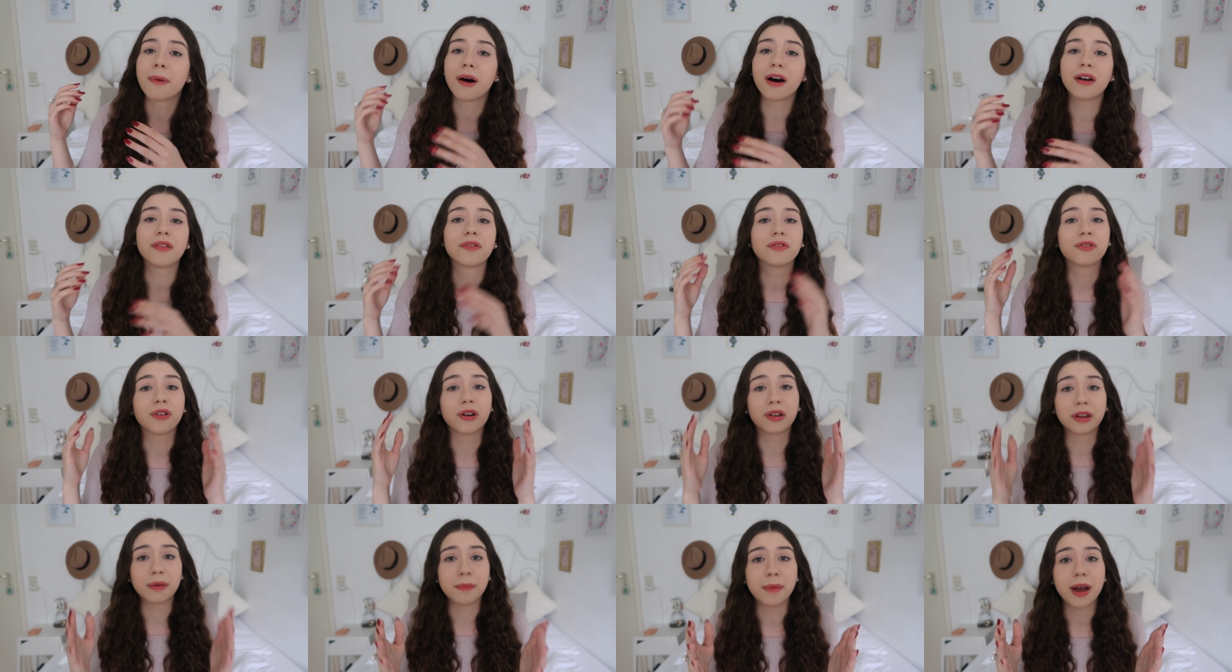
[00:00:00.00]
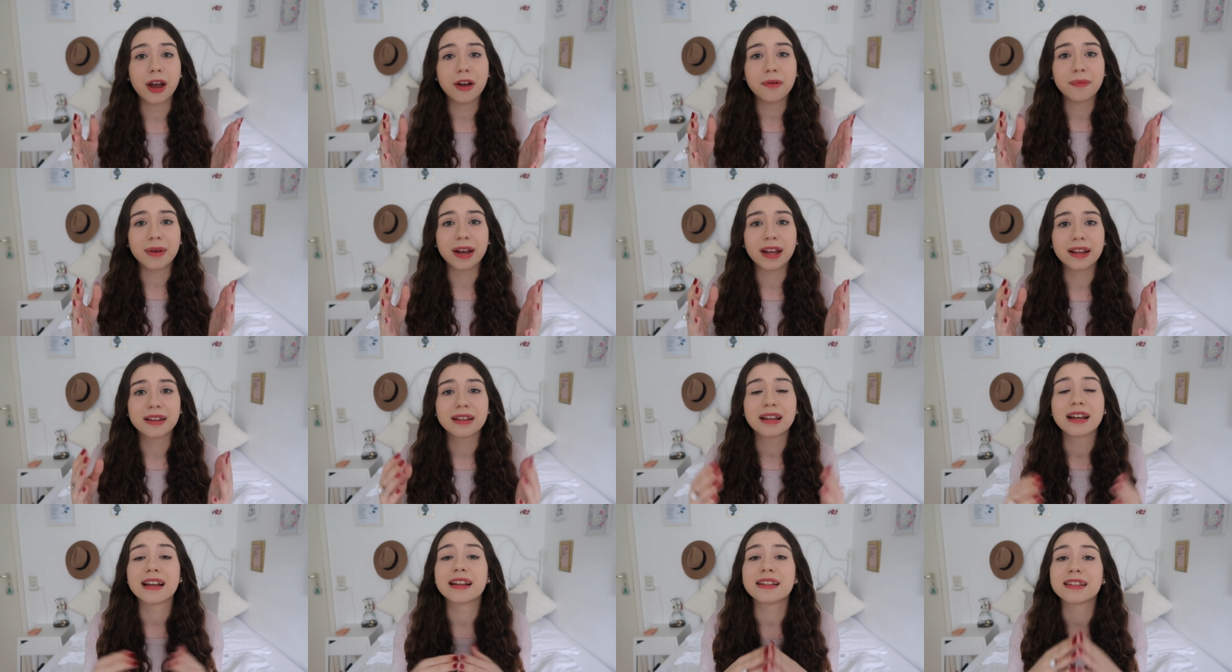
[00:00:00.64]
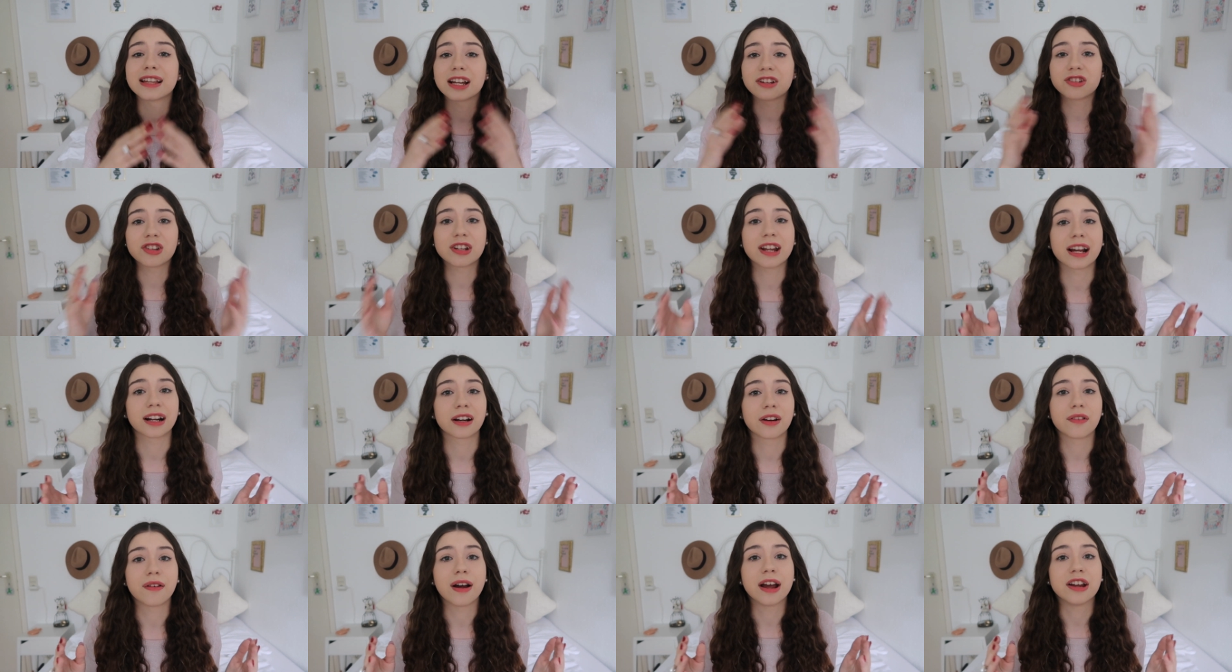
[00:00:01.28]
But for the moment, such a
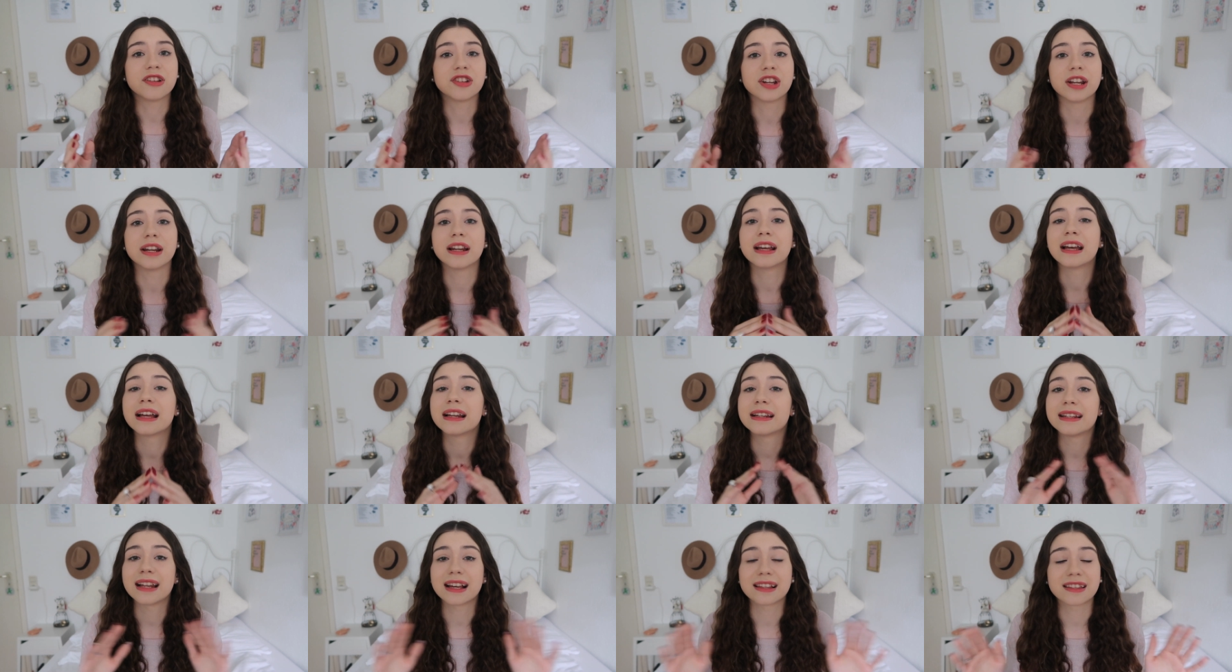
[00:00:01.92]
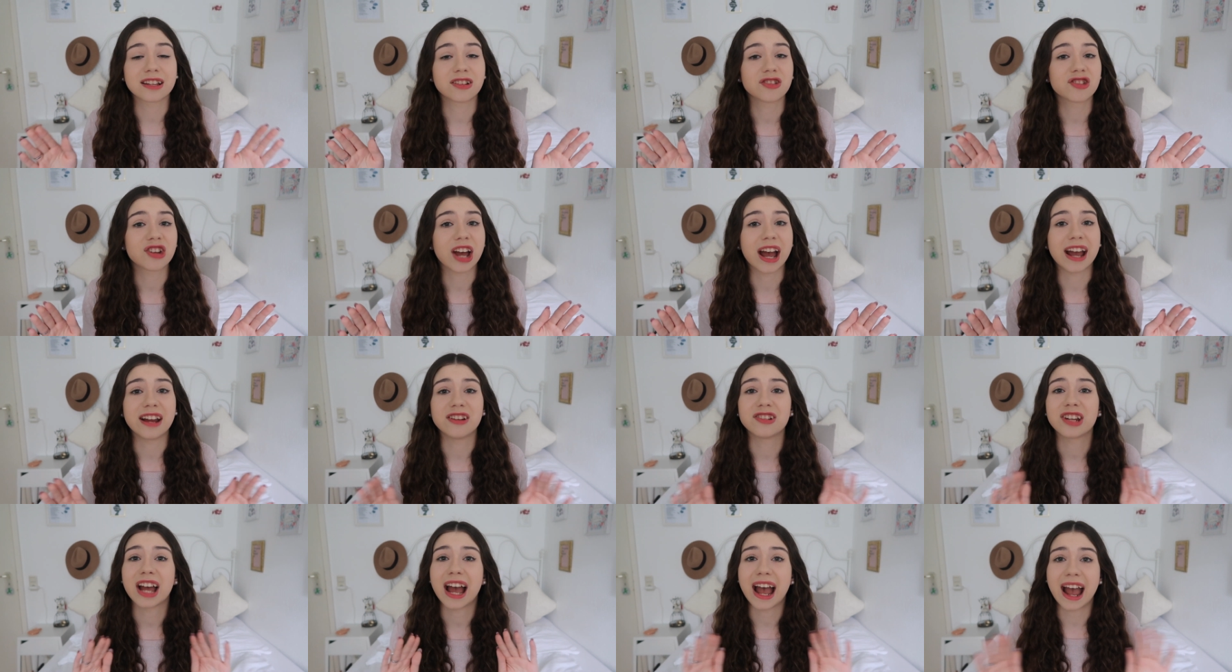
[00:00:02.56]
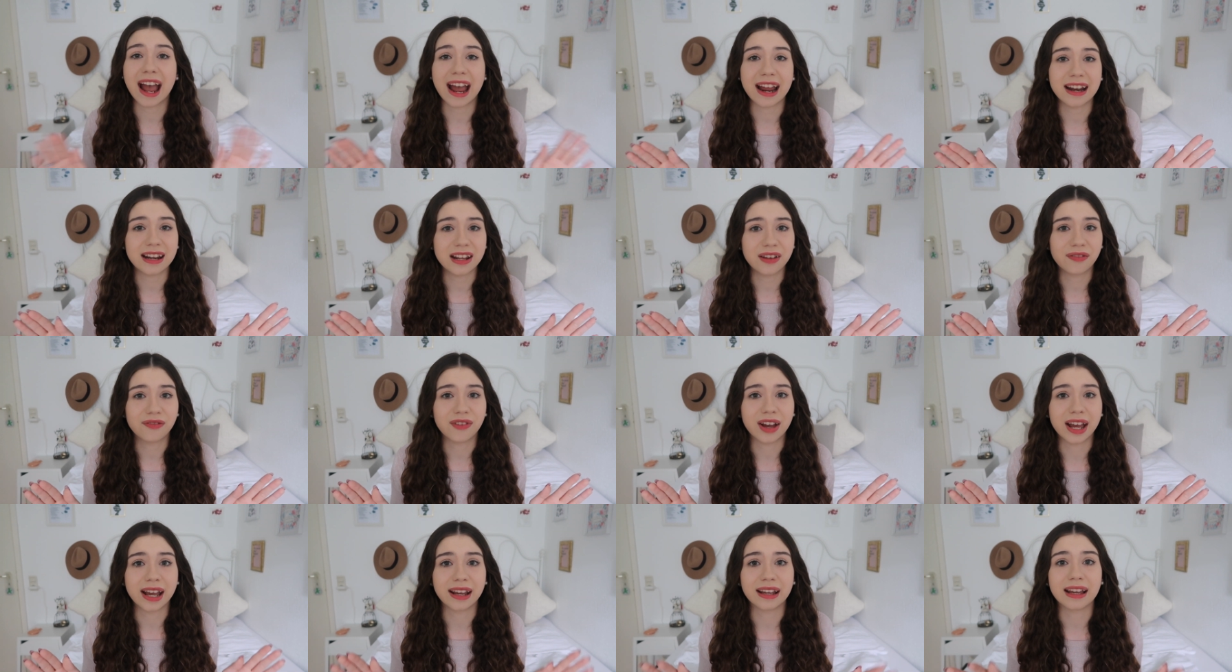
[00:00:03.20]
declaration doesn't change
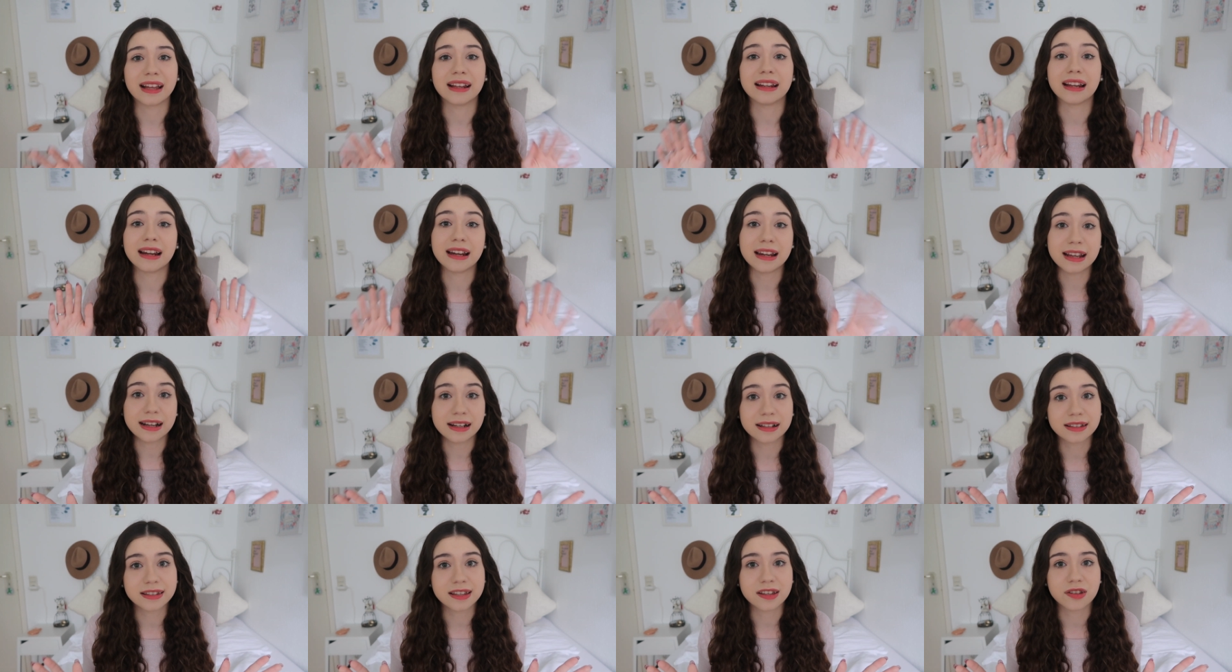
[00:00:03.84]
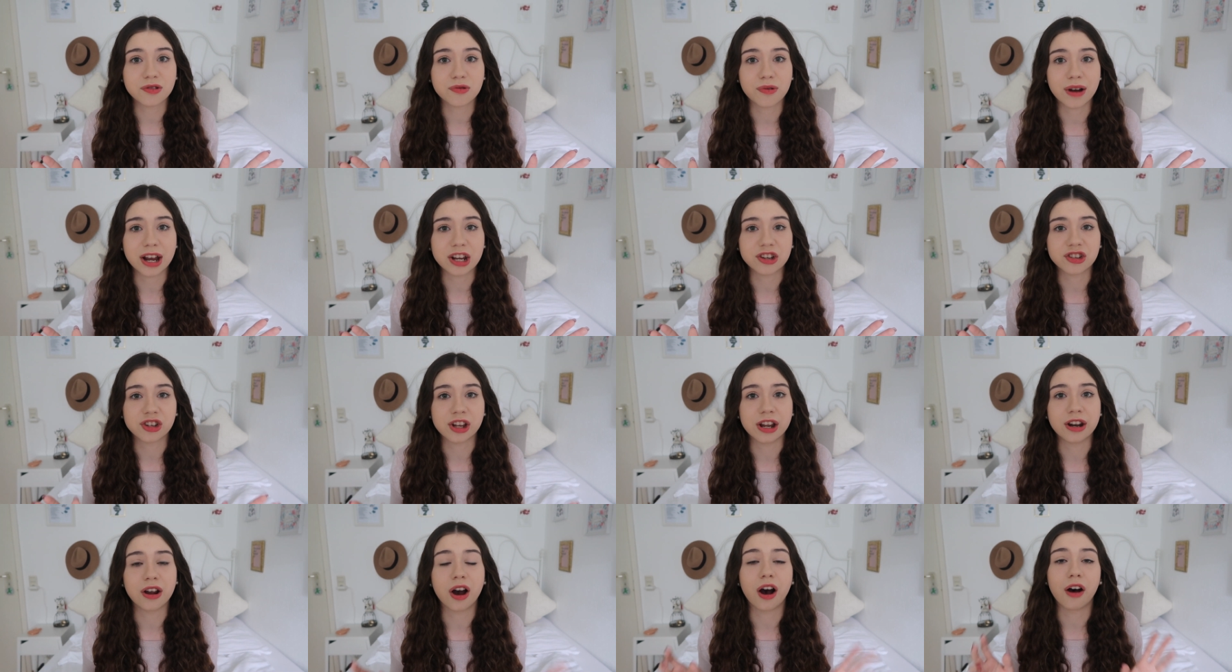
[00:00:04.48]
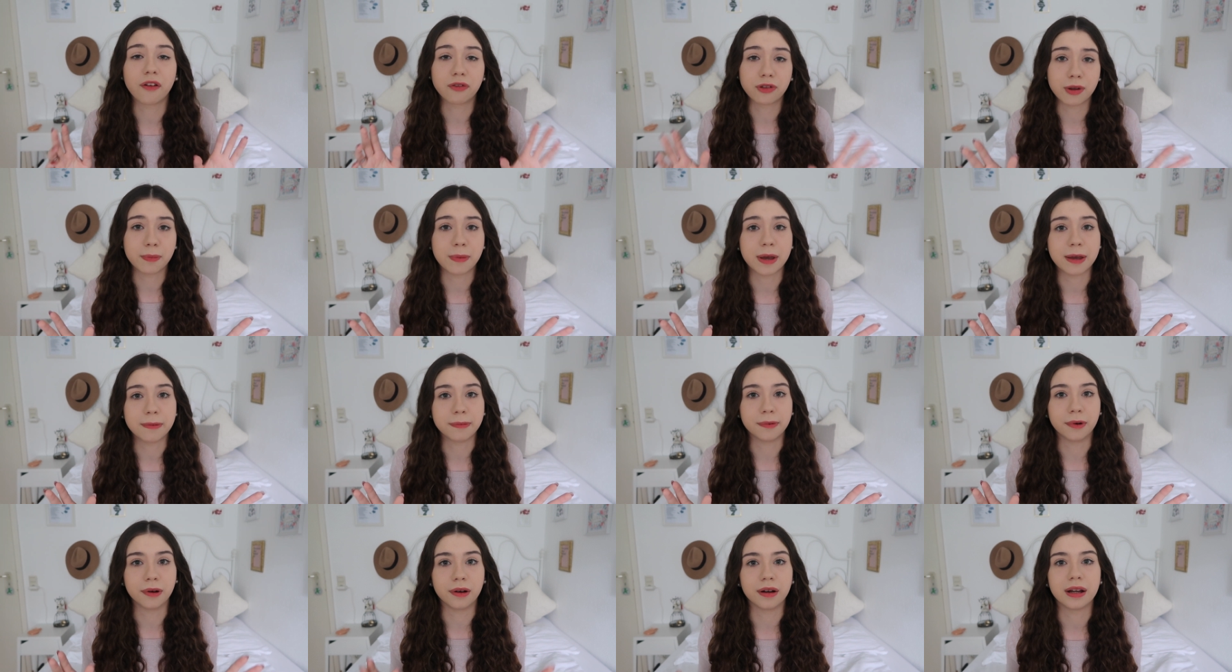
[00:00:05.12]
anything in the legal situation of the
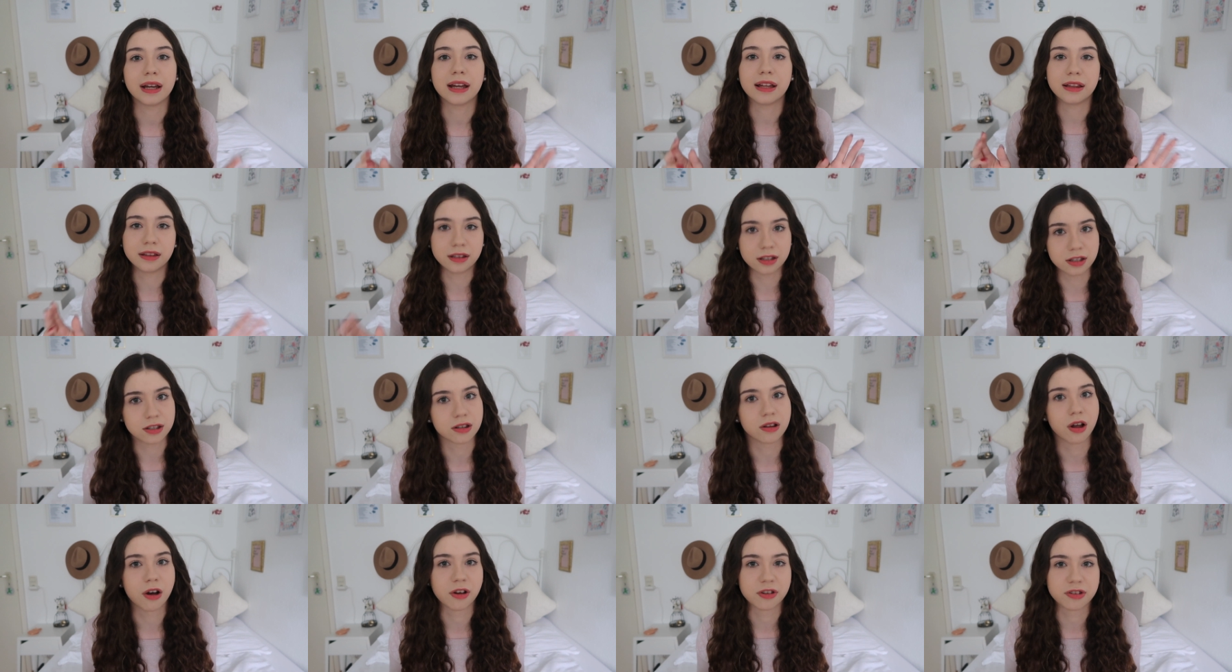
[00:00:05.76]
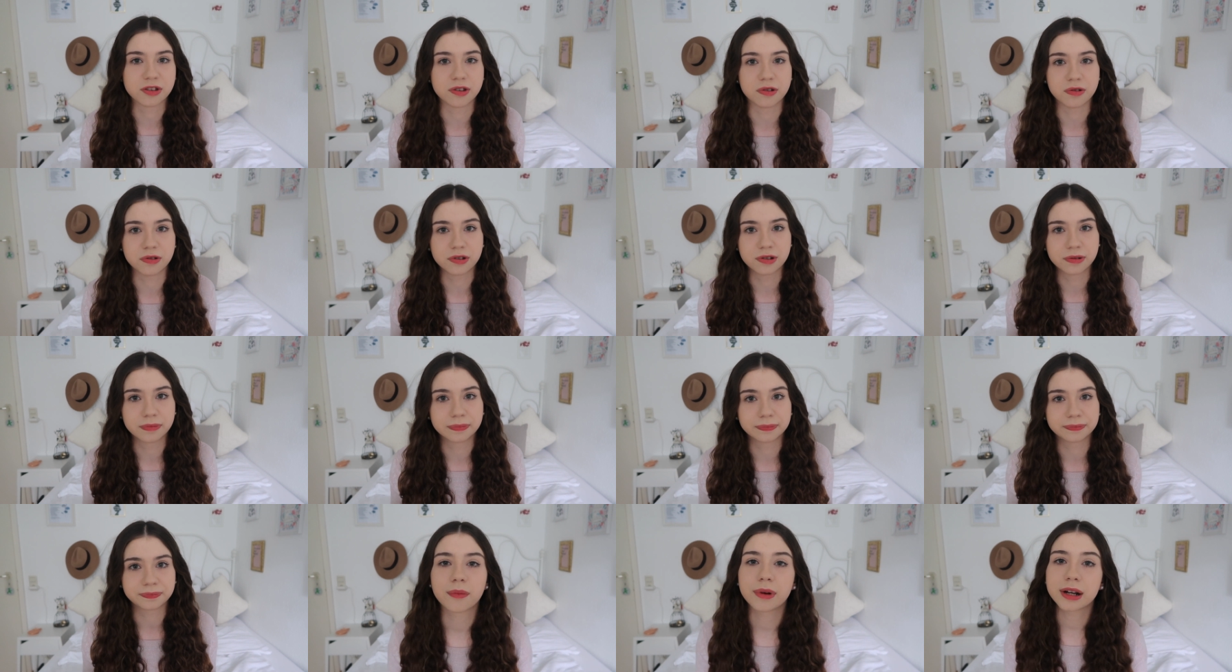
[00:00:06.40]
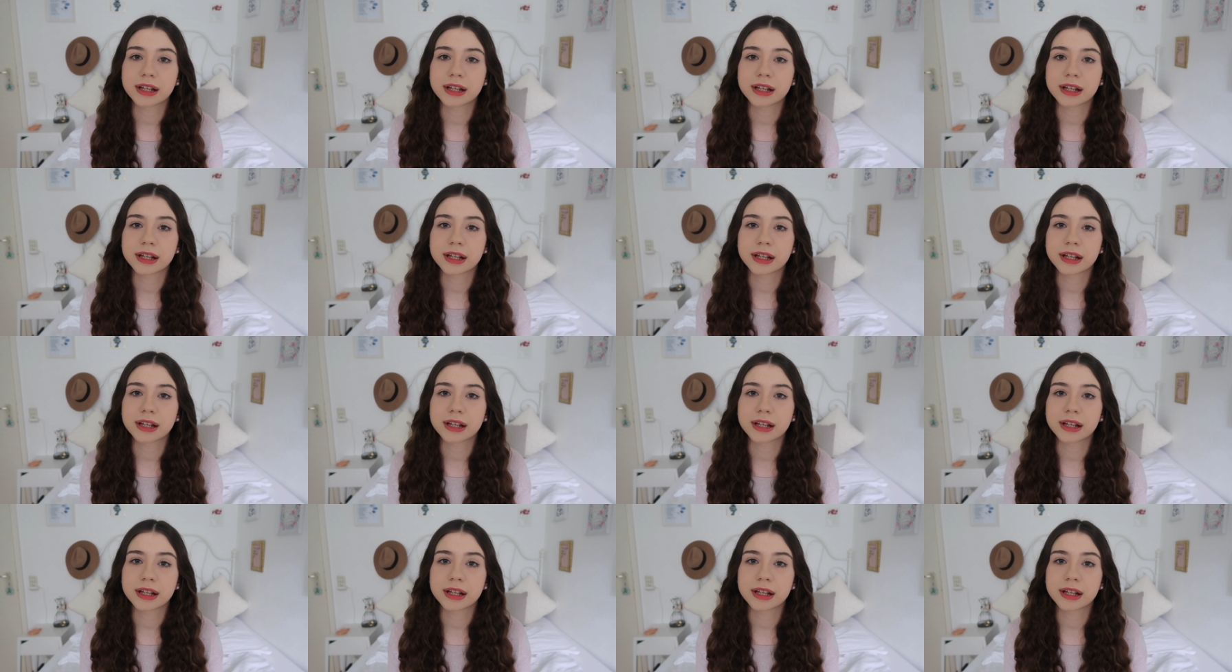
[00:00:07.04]
people in this lawsuit.